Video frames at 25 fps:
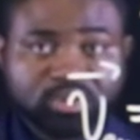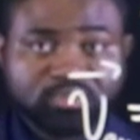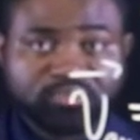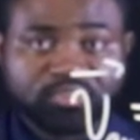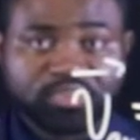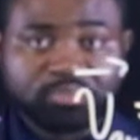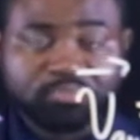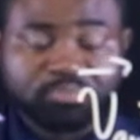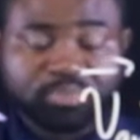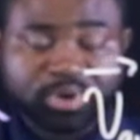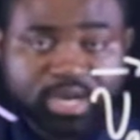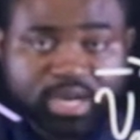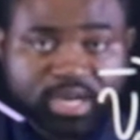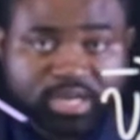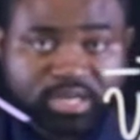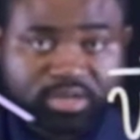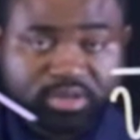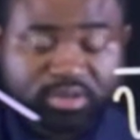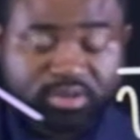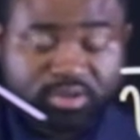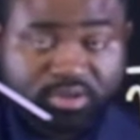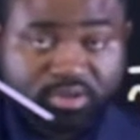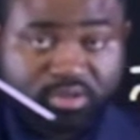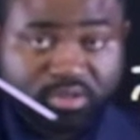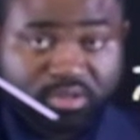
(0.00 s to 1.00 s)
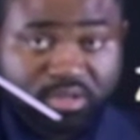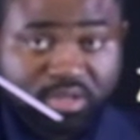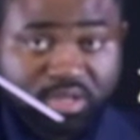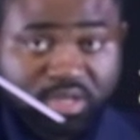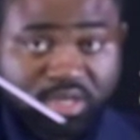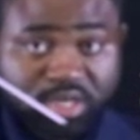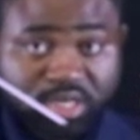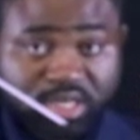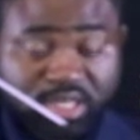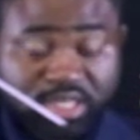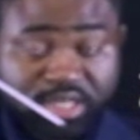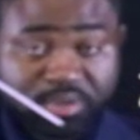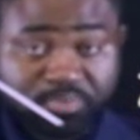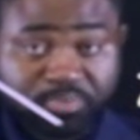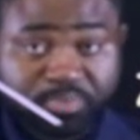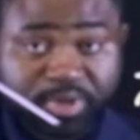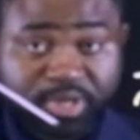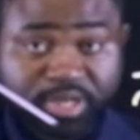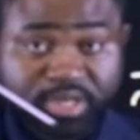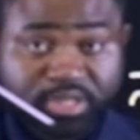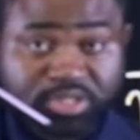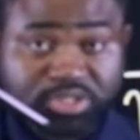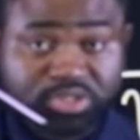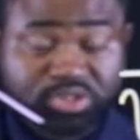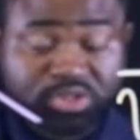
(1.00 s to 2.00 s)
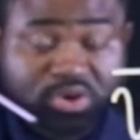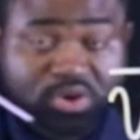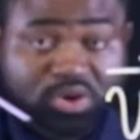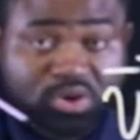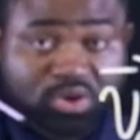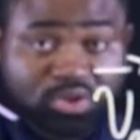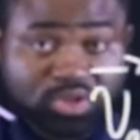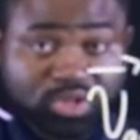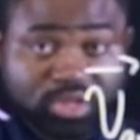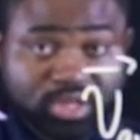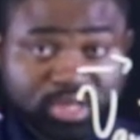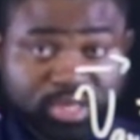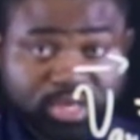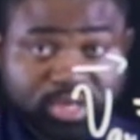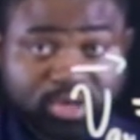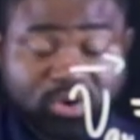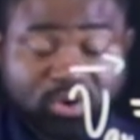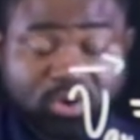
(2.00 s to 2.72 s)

of the particle depends only